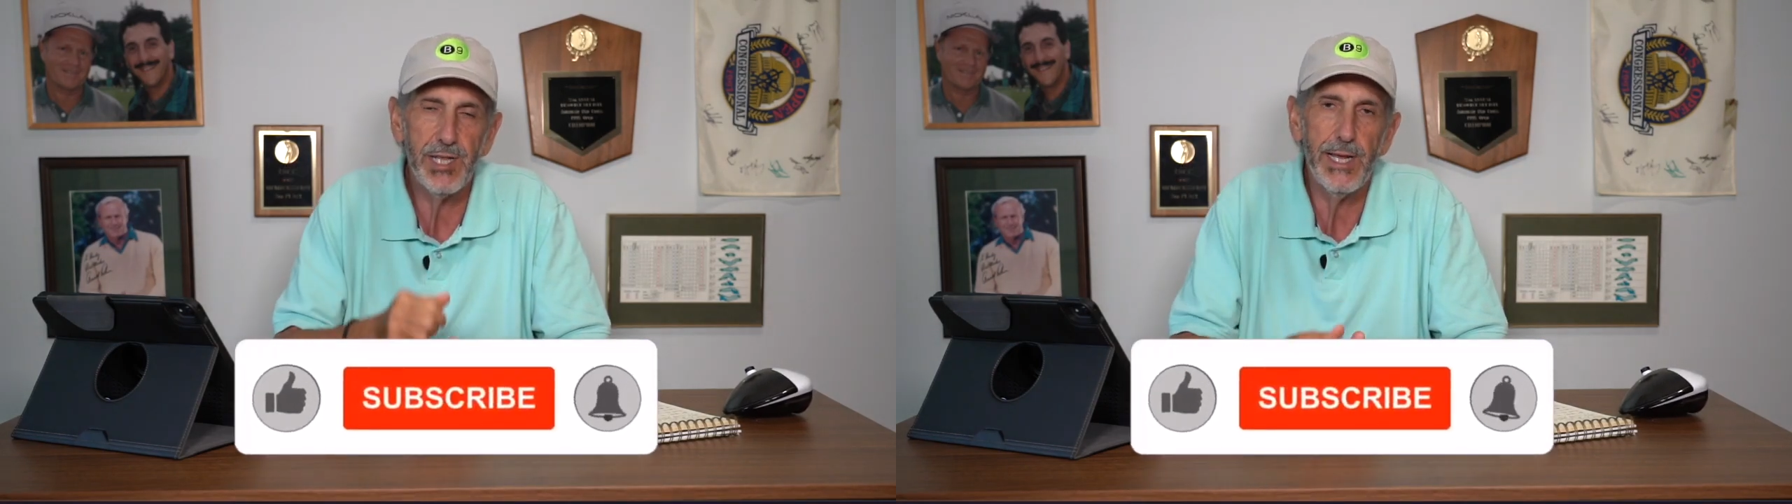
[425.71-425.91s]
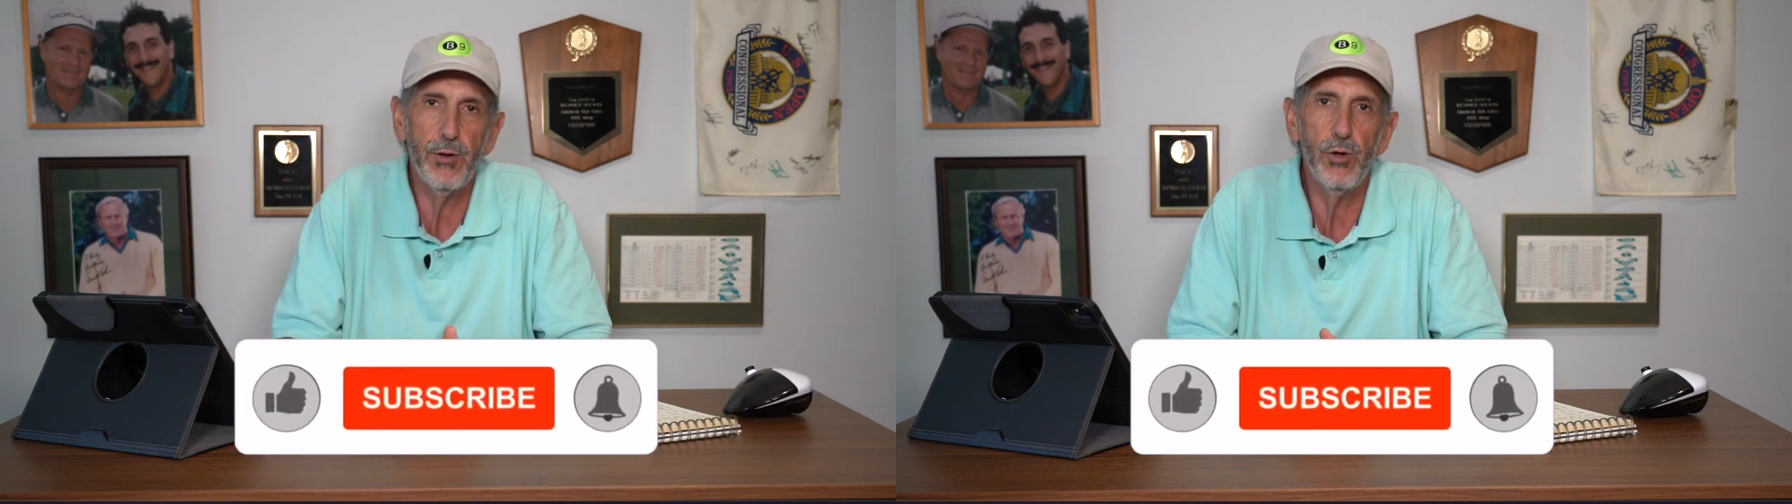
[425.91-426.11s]

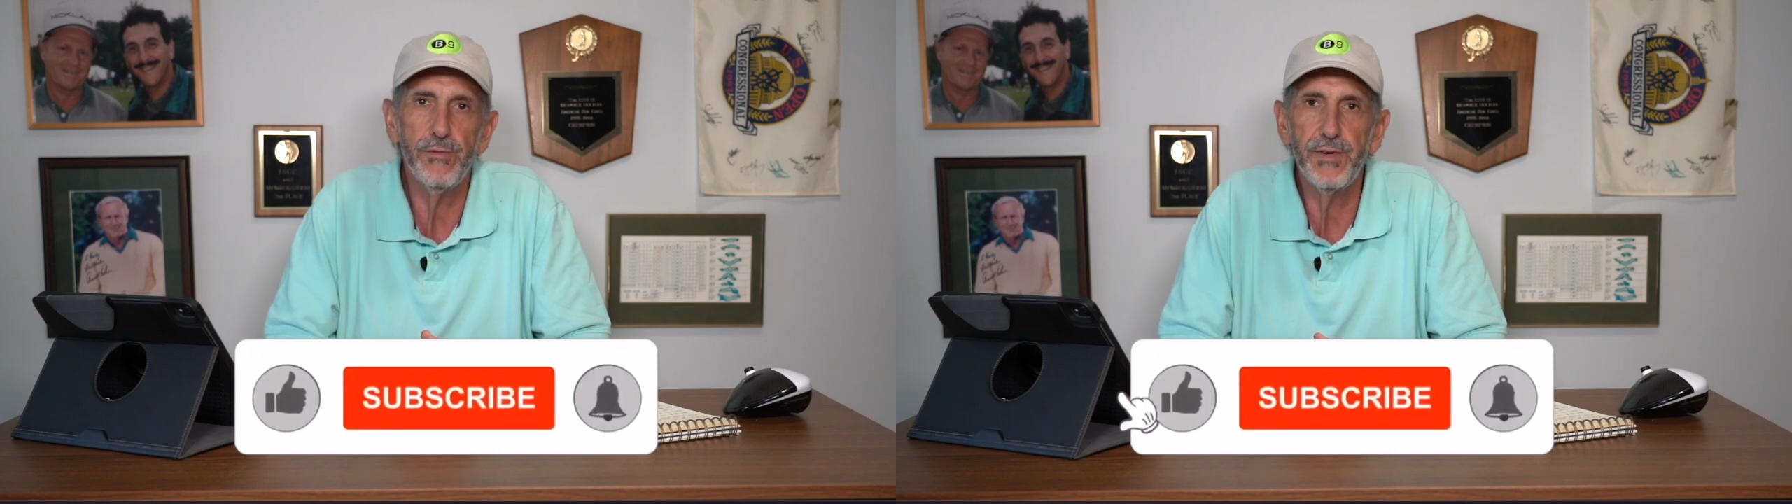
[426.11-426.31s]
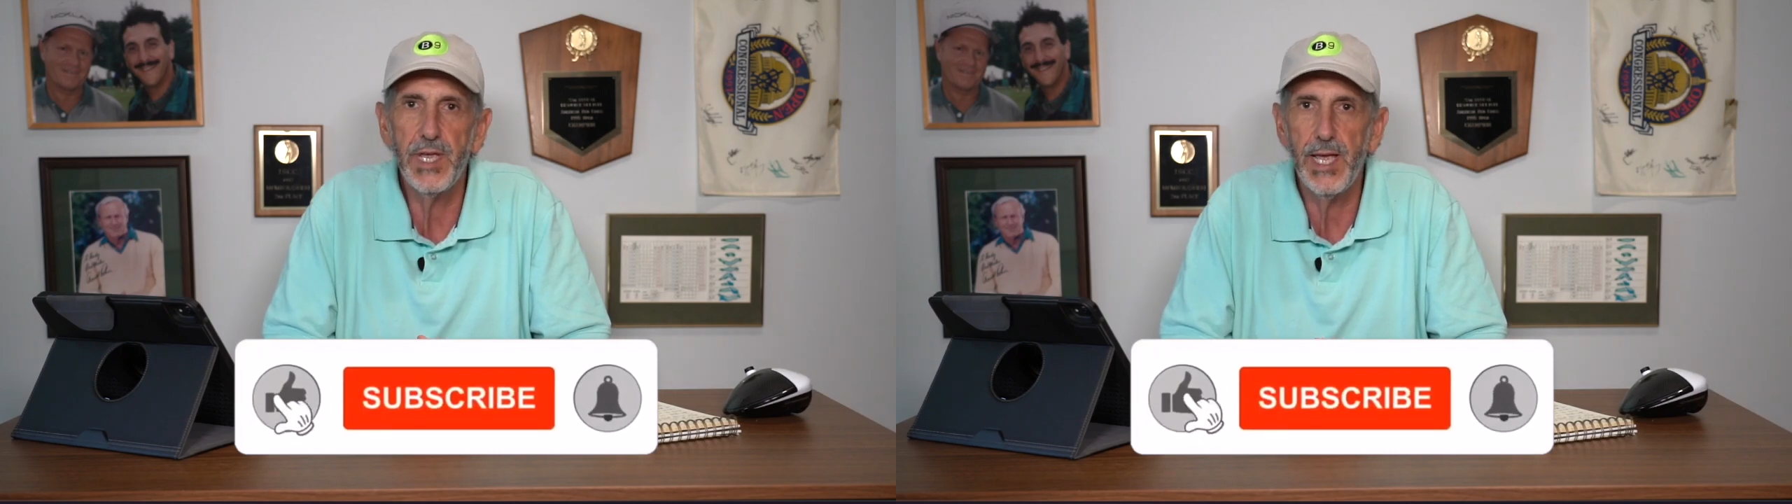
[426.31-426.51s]
that
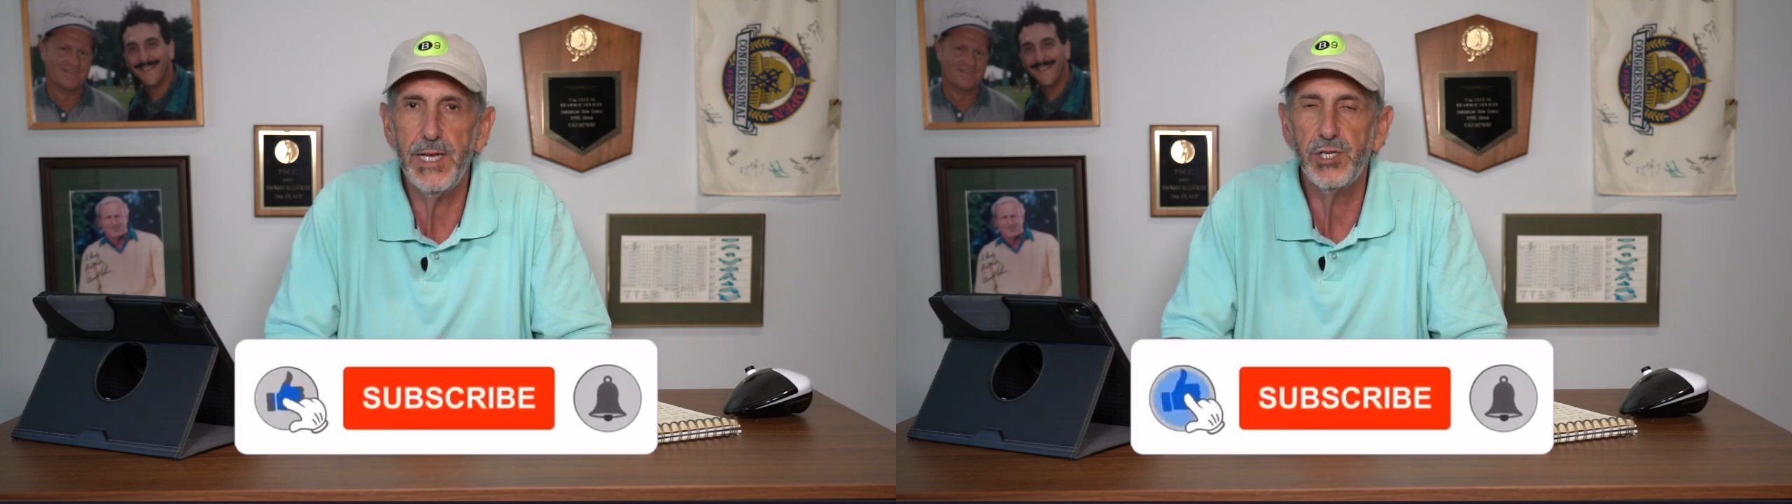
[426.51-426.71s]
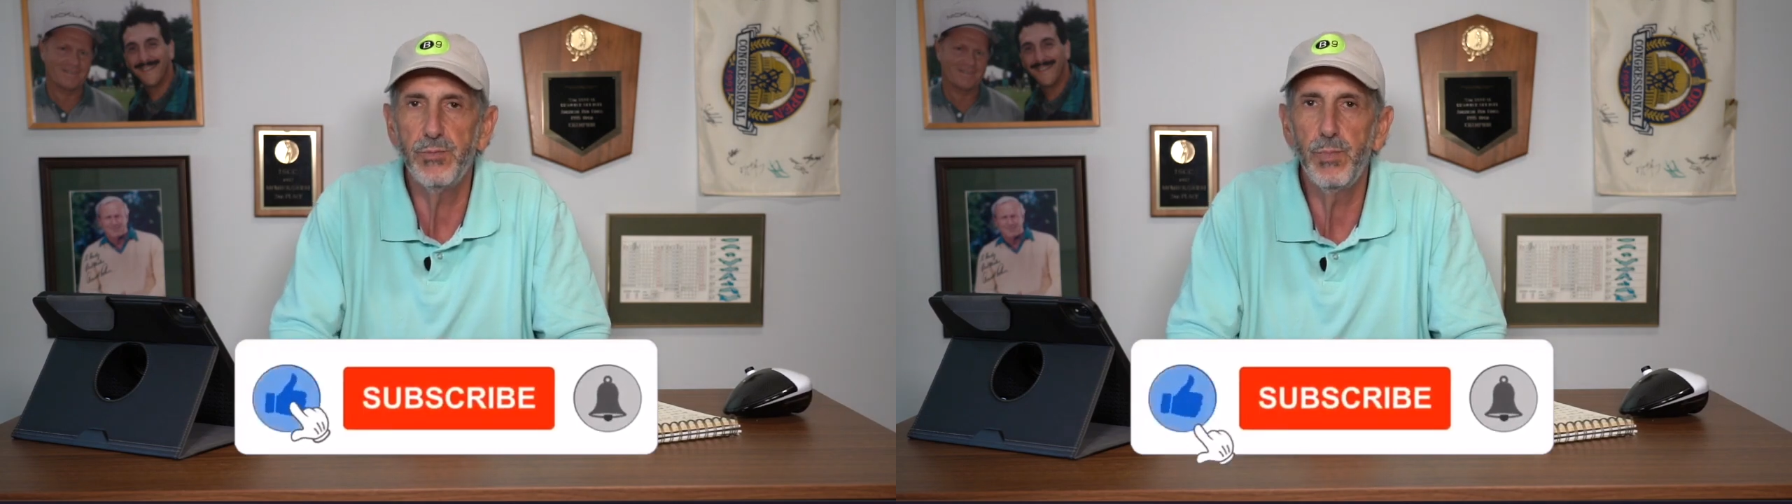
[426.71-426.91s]

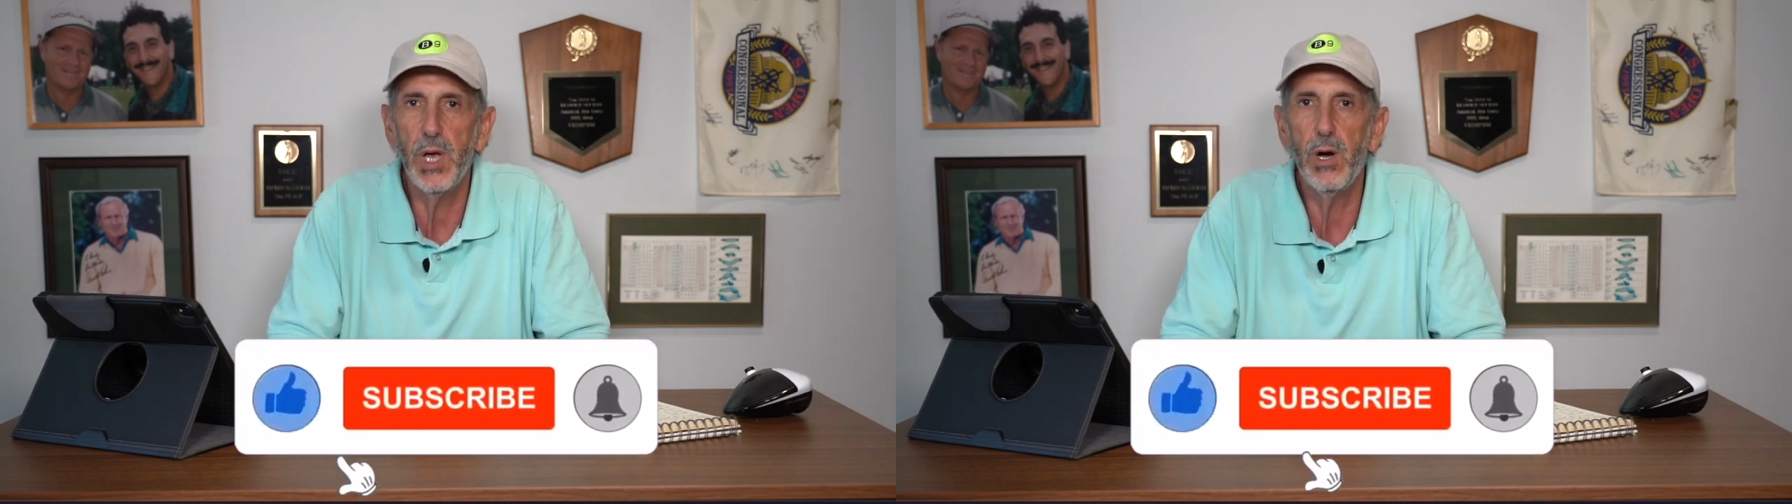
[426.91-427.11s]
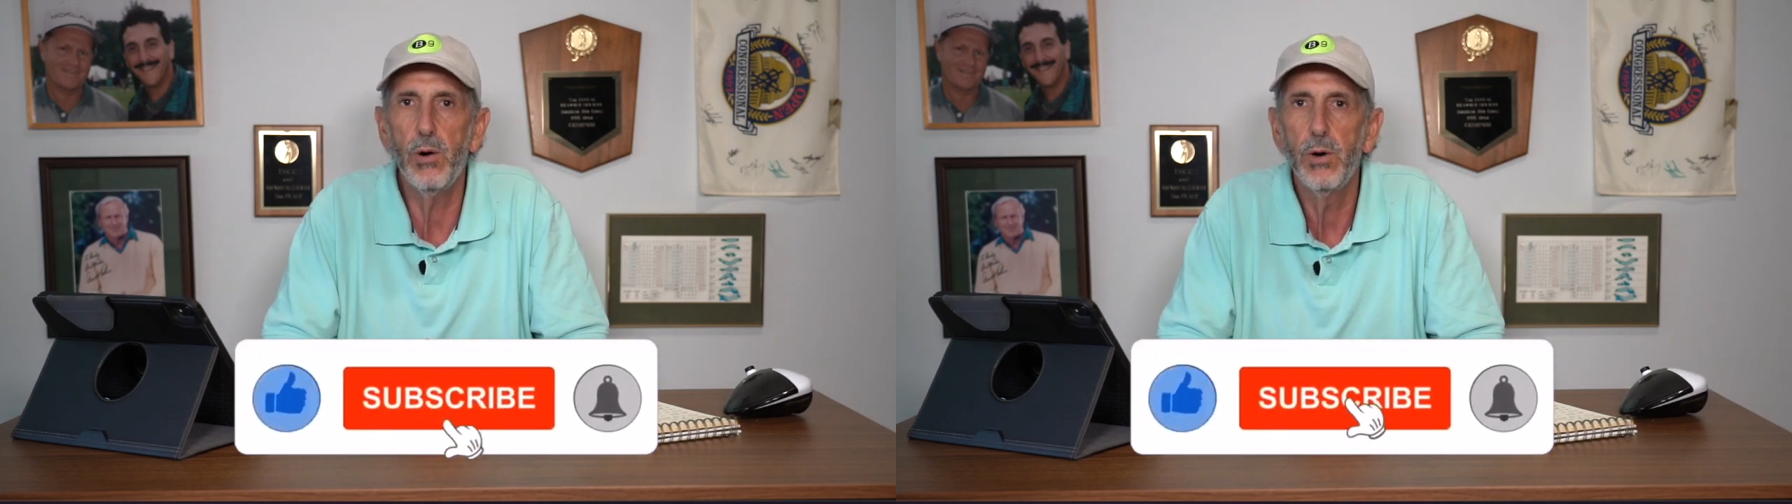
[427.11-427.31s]
notification
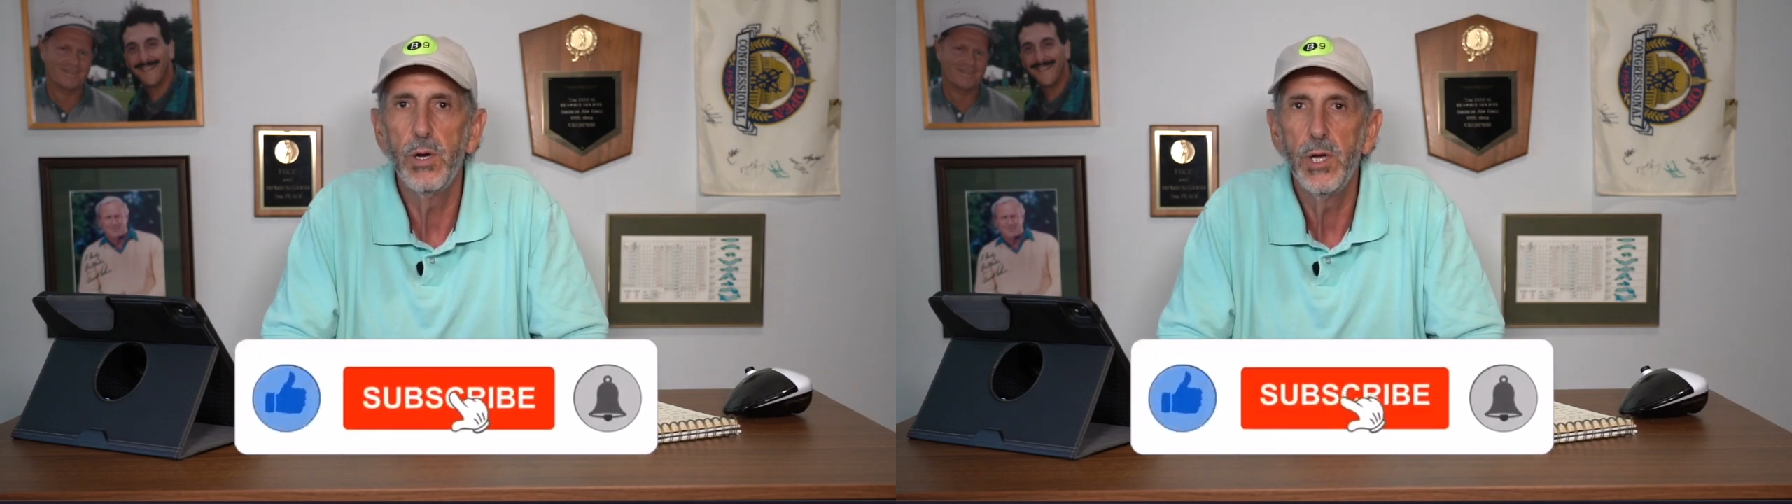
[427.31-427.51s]
bell